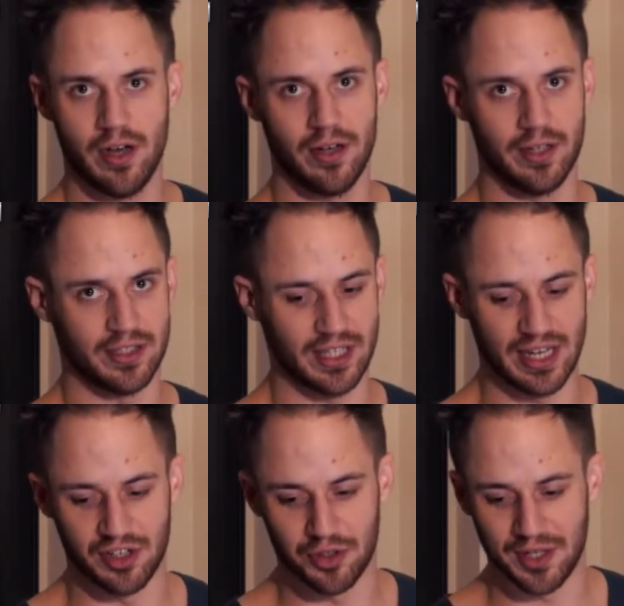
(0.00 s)
and sink
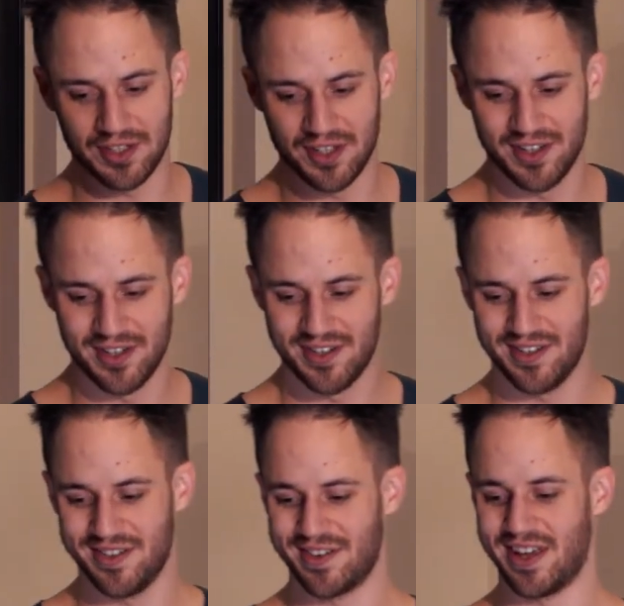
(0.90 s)
into it.
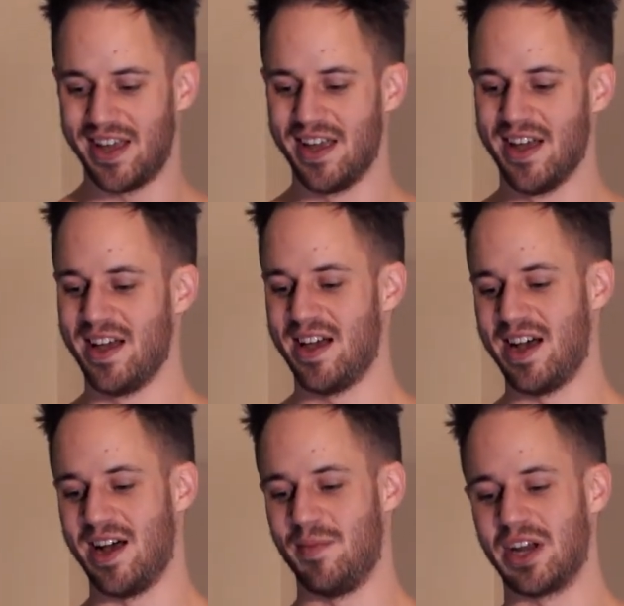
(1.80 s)
Okay?
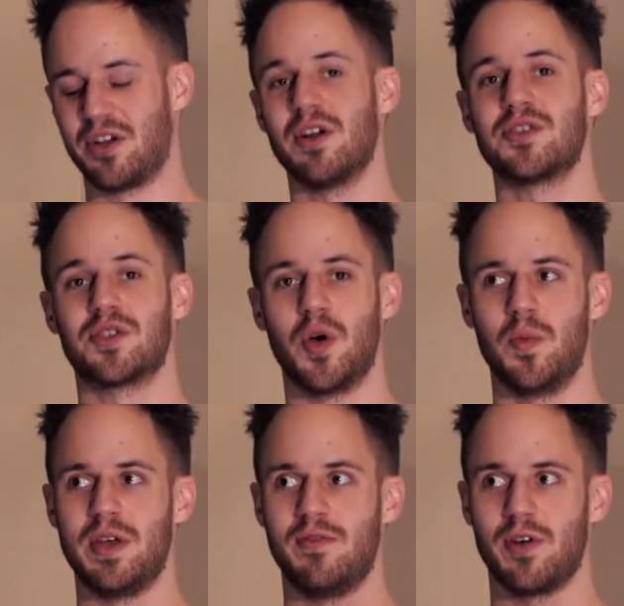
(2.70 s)
And it could also
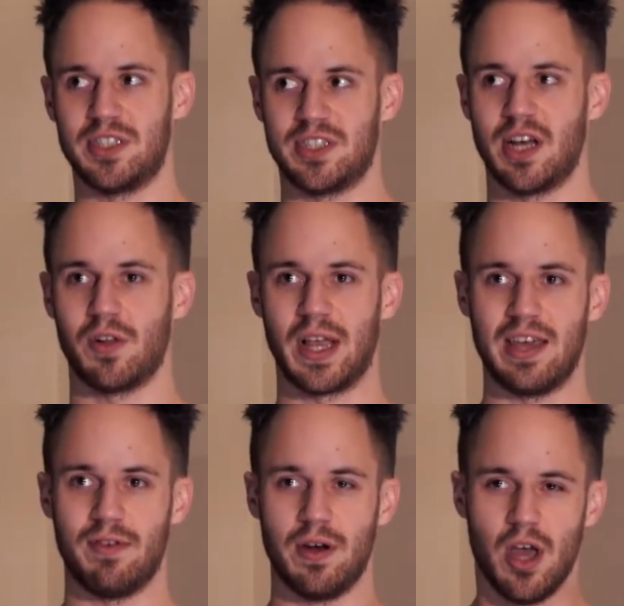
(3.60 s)
be very subtle, like
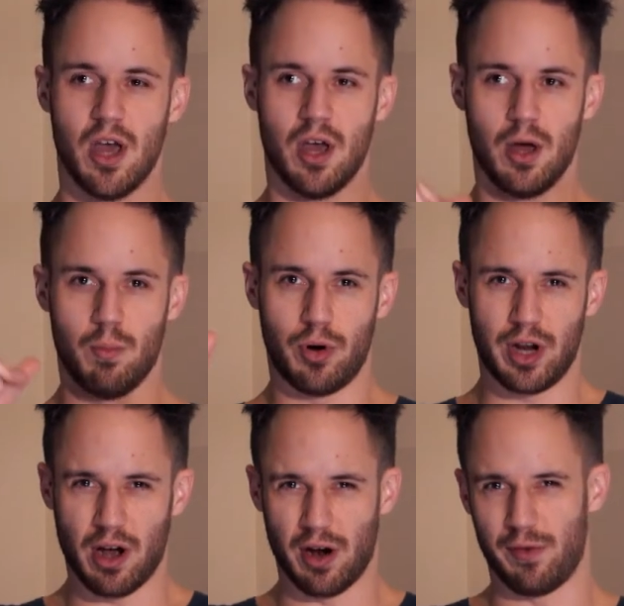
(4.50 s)
even putting
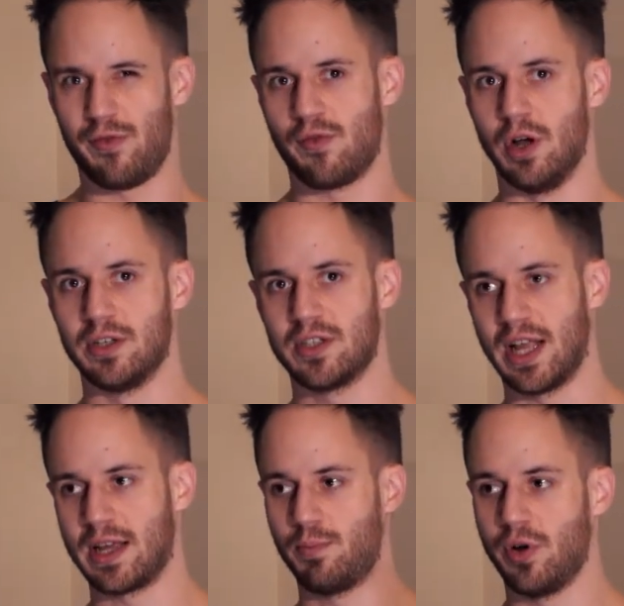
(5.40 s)
on a front,
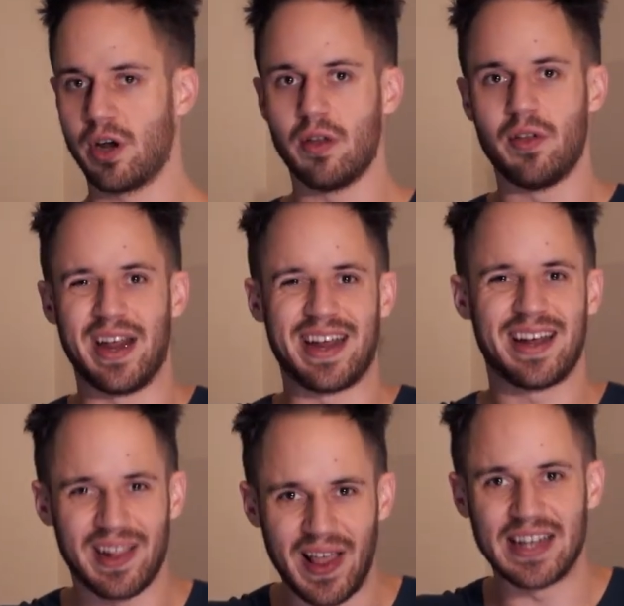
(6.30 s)
like putting on a
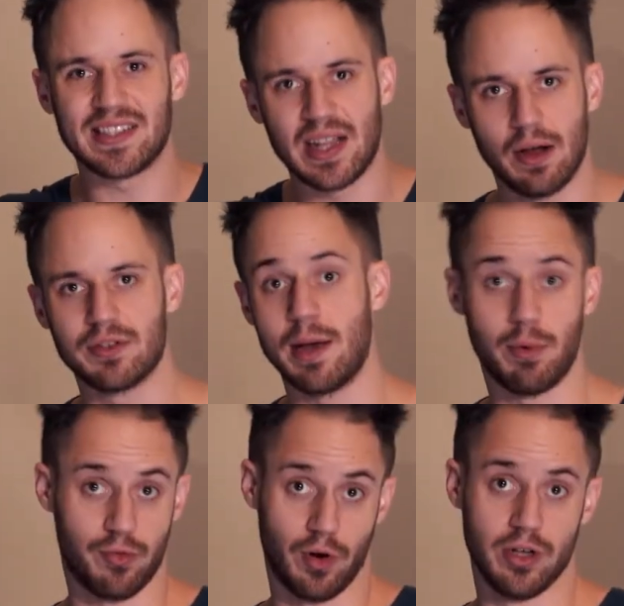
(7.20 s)
class clown type of
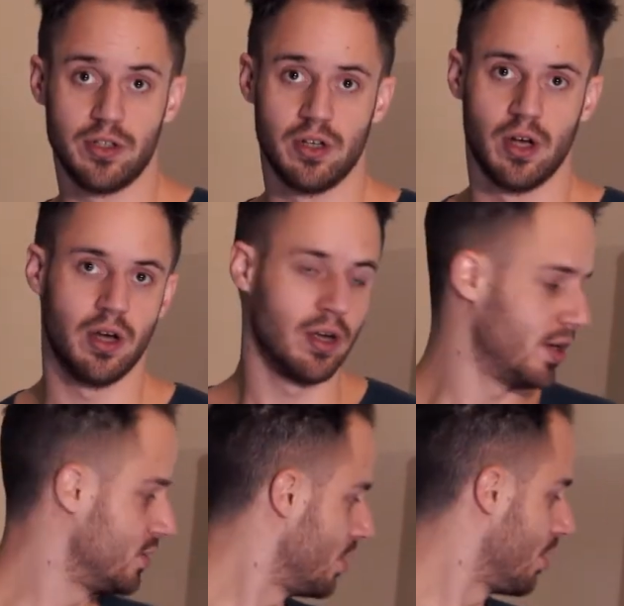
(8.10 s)
front
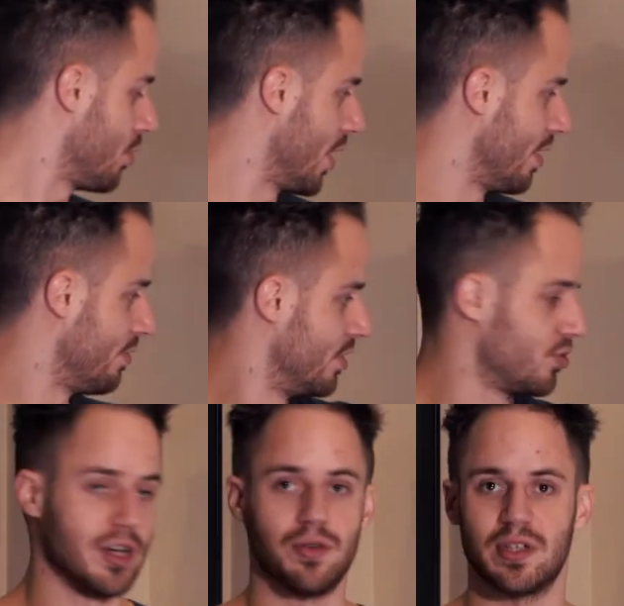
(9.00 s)
is another way of
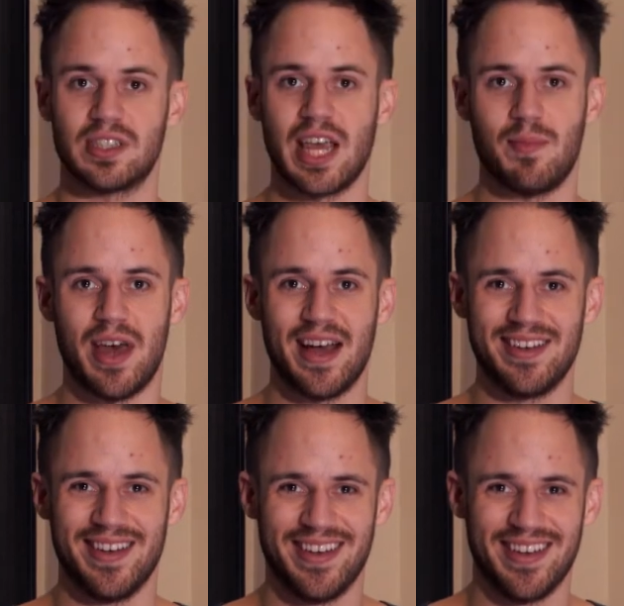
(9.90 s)
trying to escape that.
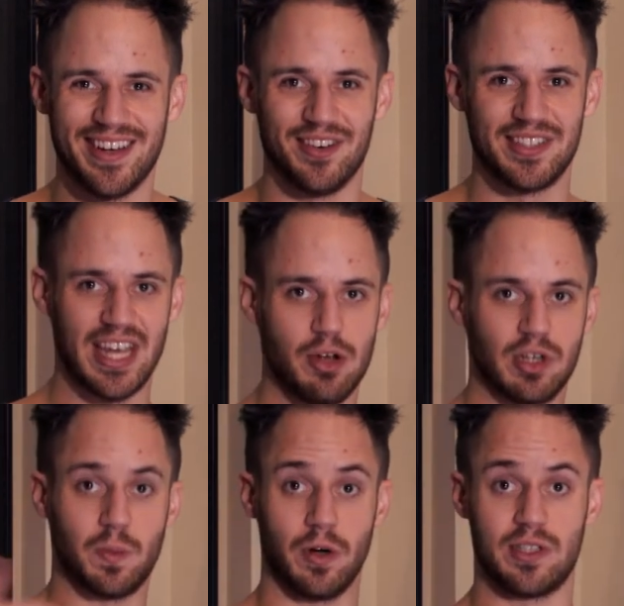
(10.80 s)
You know, say you
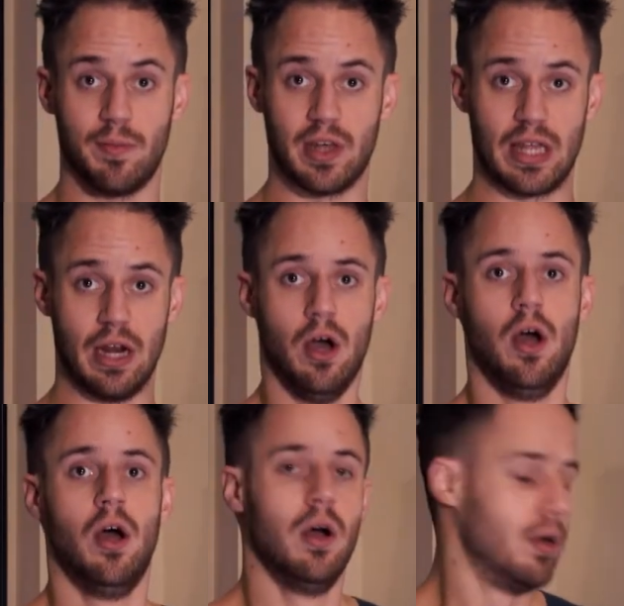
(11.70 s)
experience something that
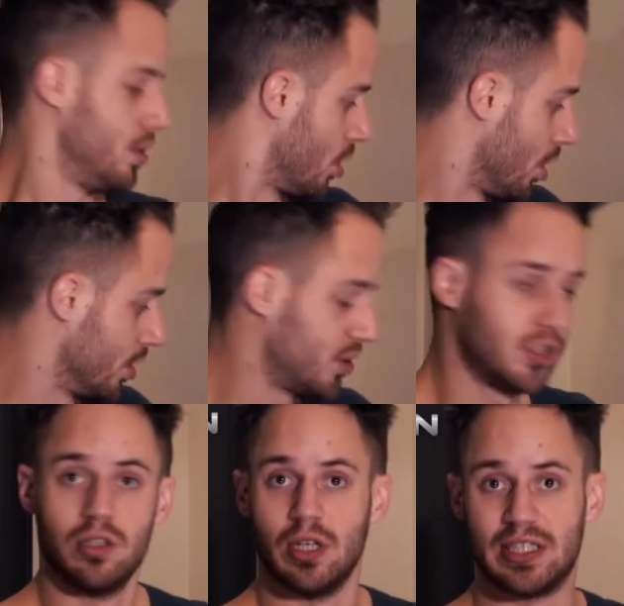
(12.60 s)

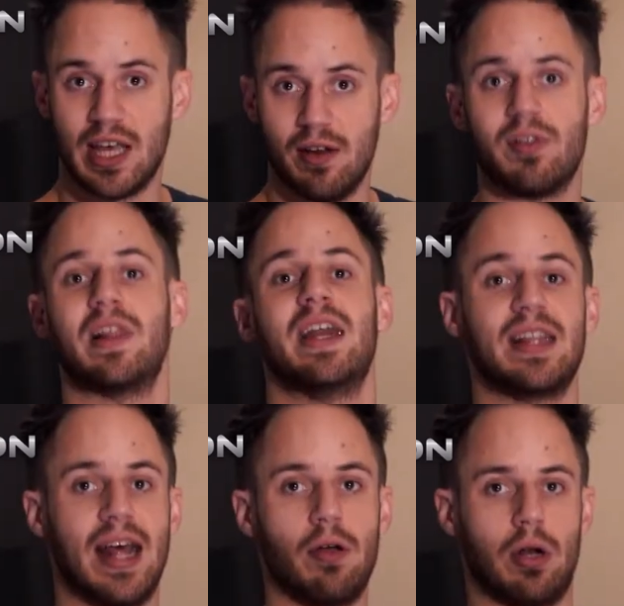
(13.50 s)
hurts, instead of letting
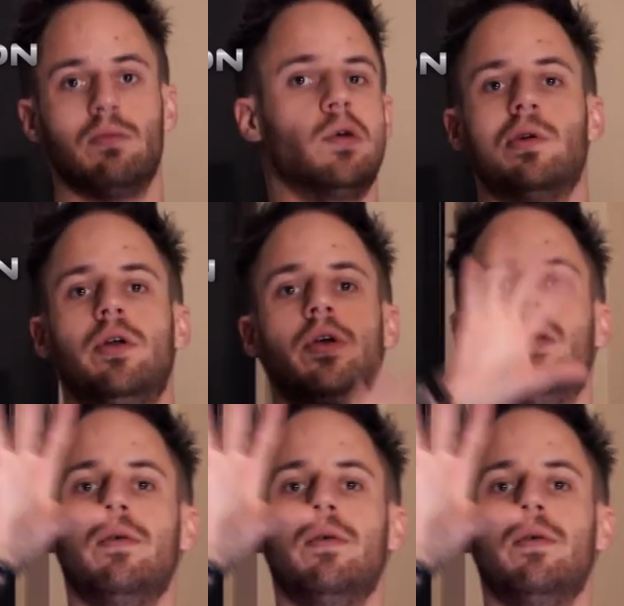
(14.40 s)
that out, you're like, oh, no,